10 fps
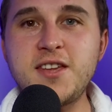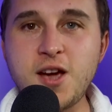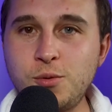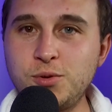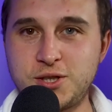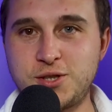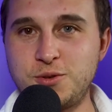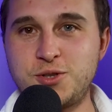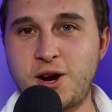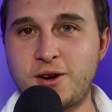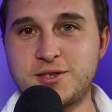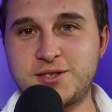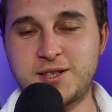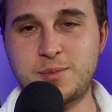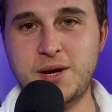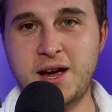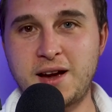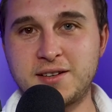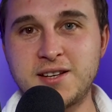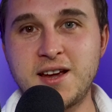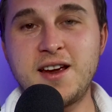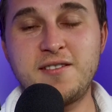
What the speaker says: the only two chargers that can be hacked.